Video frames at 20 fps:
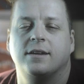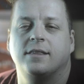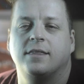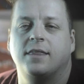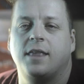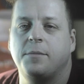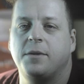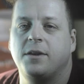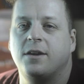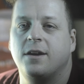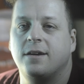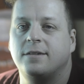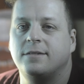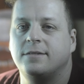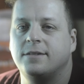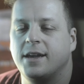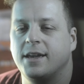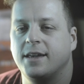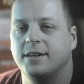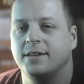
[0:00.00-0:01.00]
let me
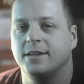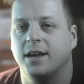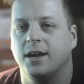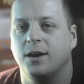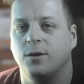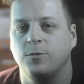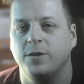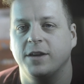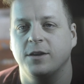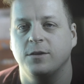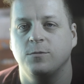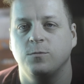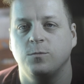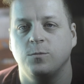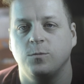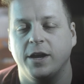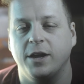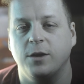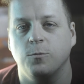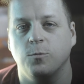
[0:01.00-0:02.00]
know, and uh, we can
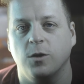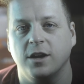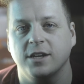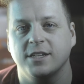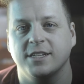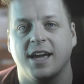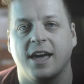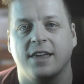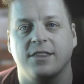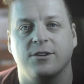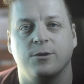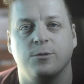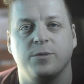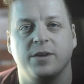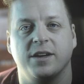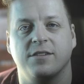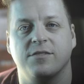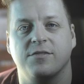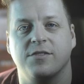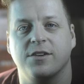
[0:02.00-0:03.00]
we can work together and we
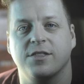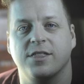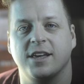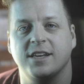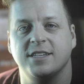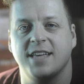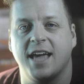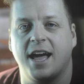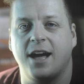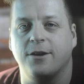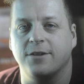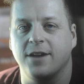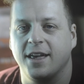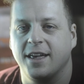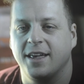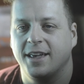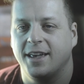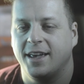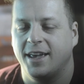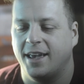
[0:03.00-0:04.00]
can figure things out,
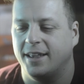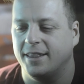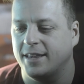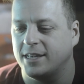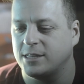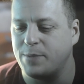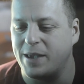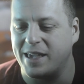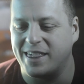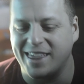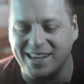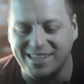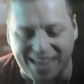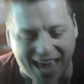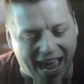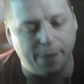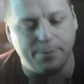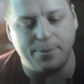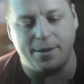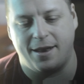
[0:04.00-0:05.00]
and let's make things
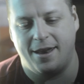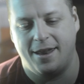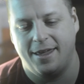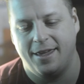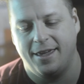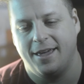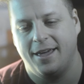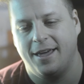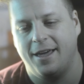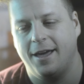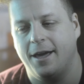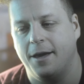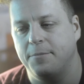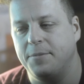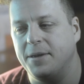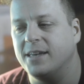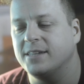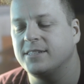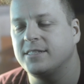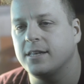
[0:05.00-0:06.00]
happen, uh,
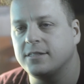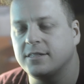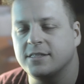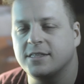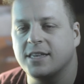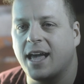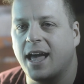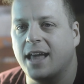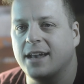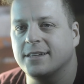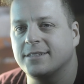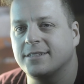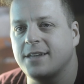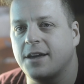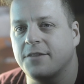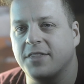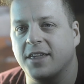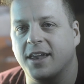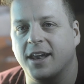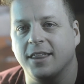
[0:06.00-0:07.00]
because this is the kind of
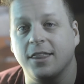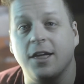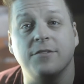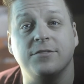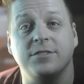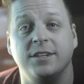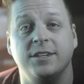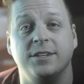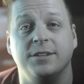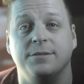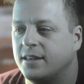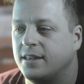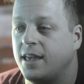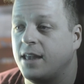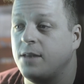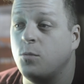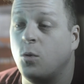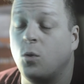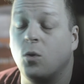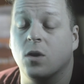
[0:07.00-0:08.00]
stuff that I love to do
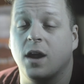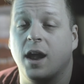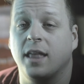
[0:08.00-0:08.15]
and more.